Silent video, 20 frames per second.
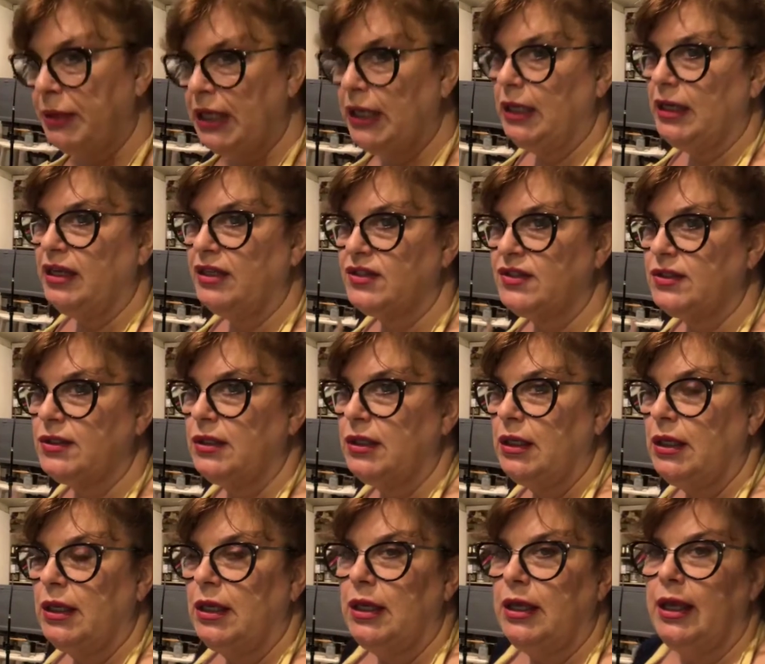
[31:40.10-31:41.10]
piece
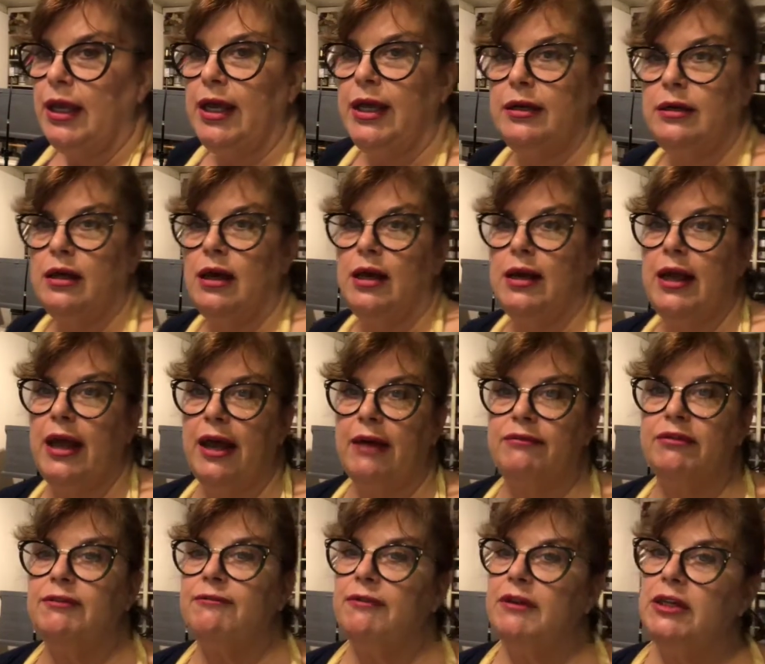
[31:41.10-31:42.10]
and not
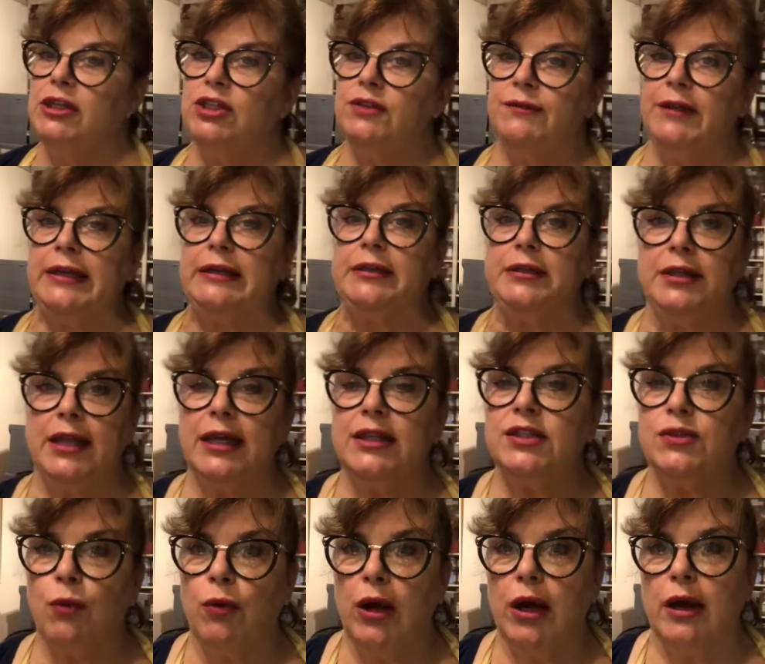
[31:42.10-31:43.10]
have the finish fail. And
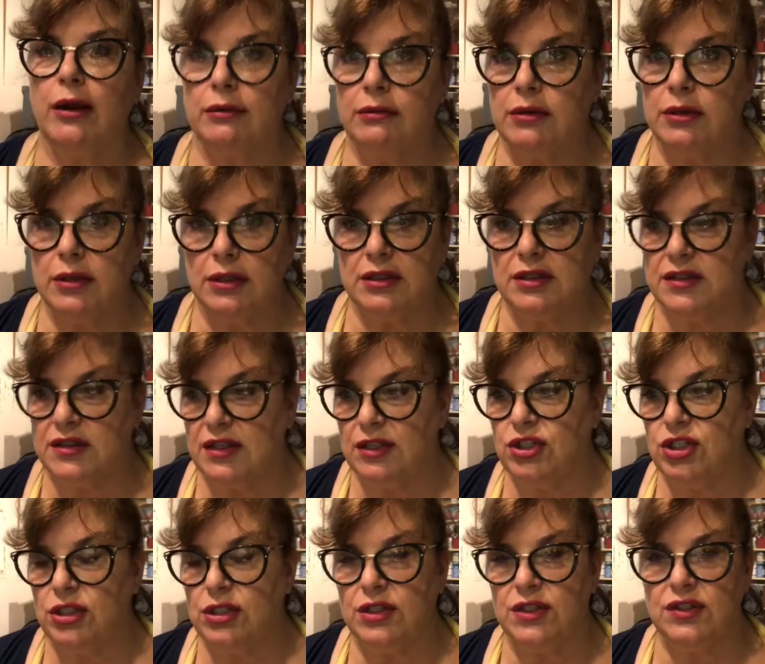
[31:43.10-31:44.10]
that's where the
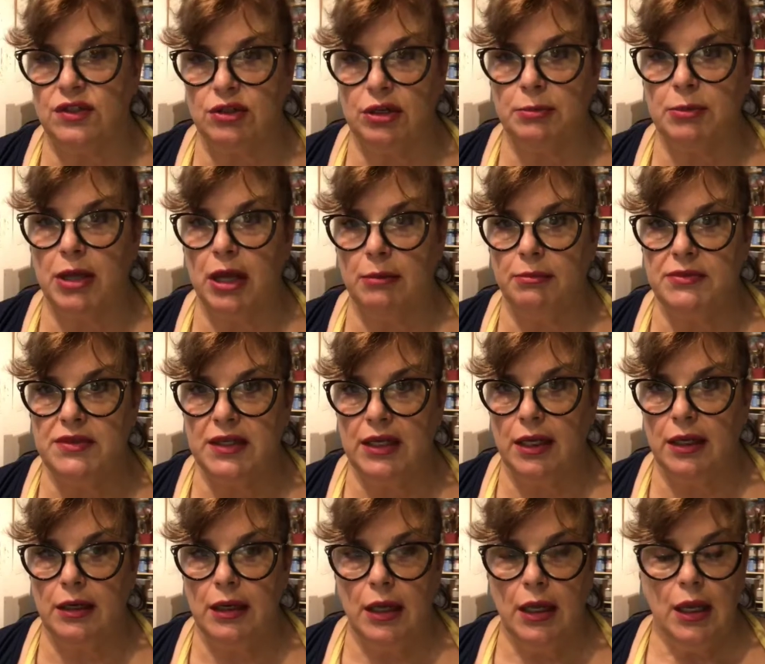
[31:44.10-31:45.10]
decision to strip comes
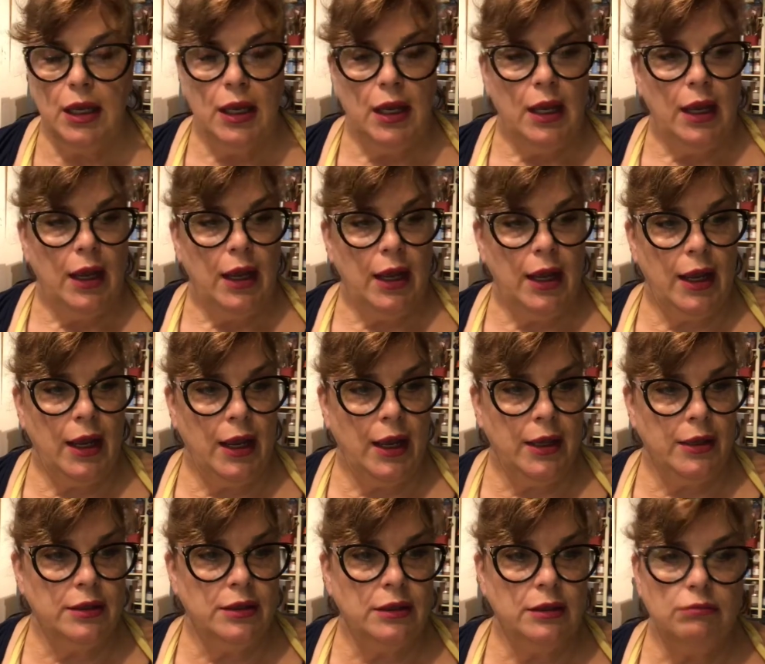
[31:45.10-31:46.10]
in.
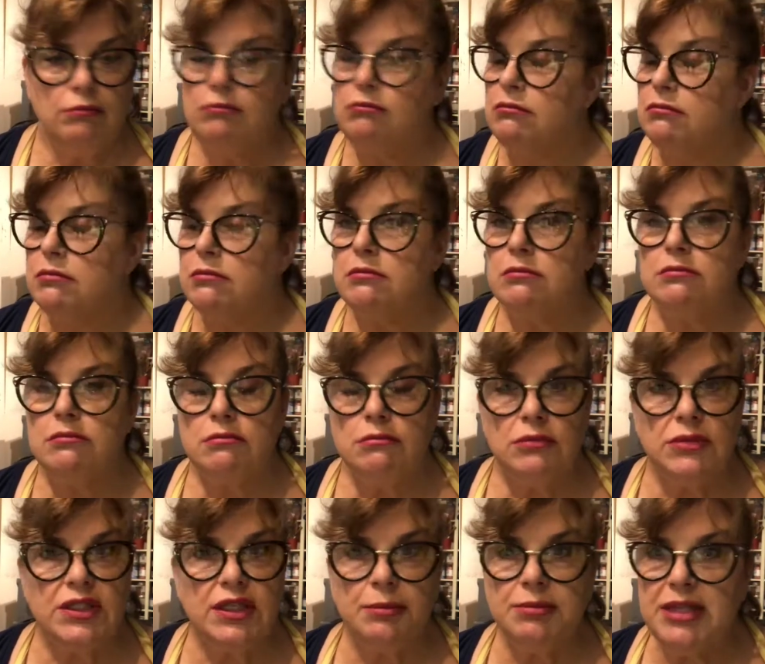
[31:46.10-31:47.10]
And
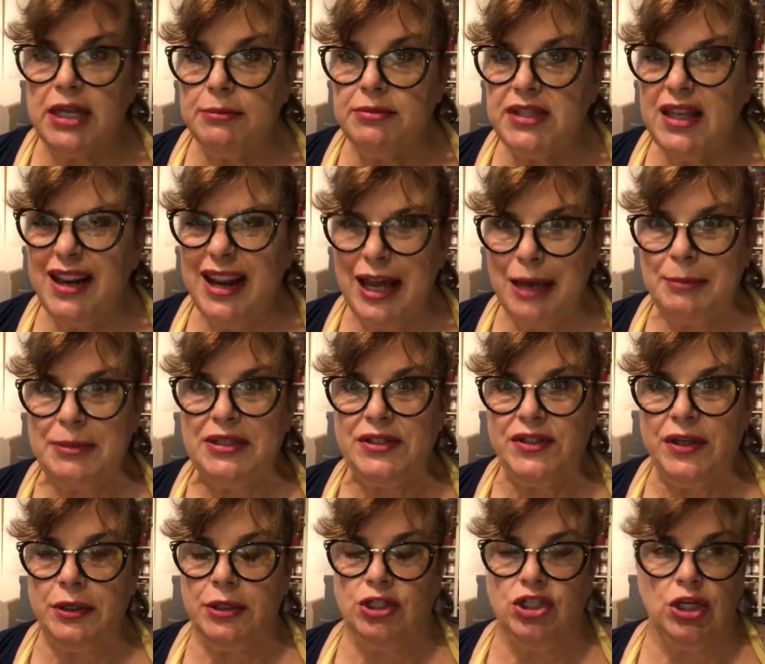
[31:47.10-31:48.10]
sometimes that
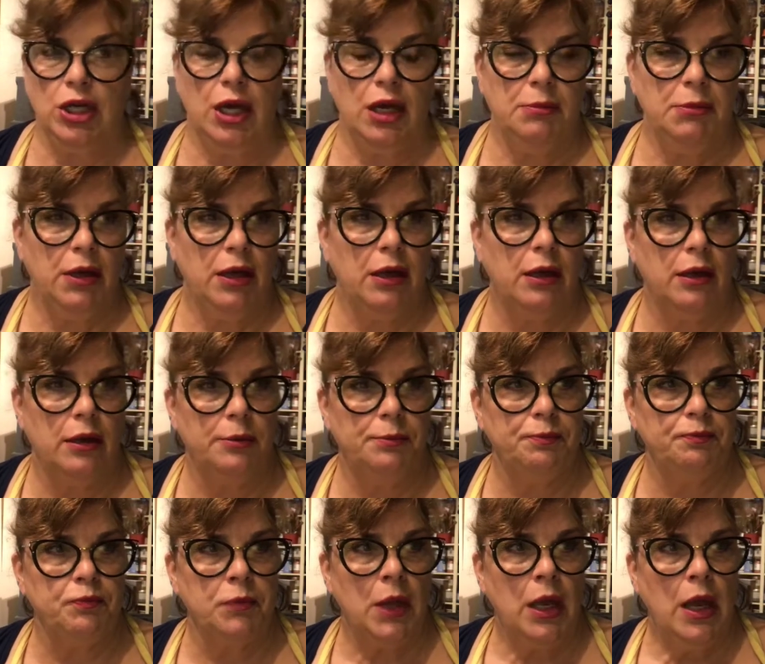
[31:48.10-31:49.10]
happens on a job.
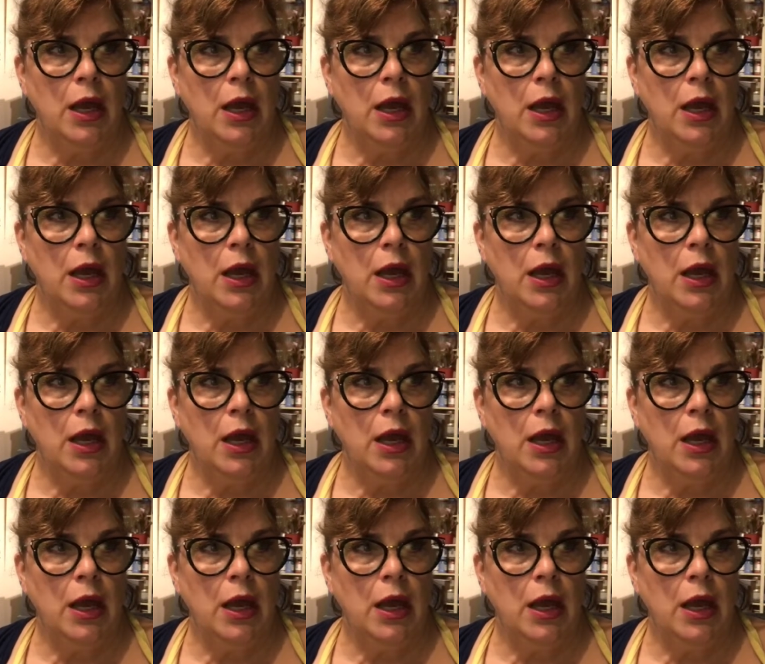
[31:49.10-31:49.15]
When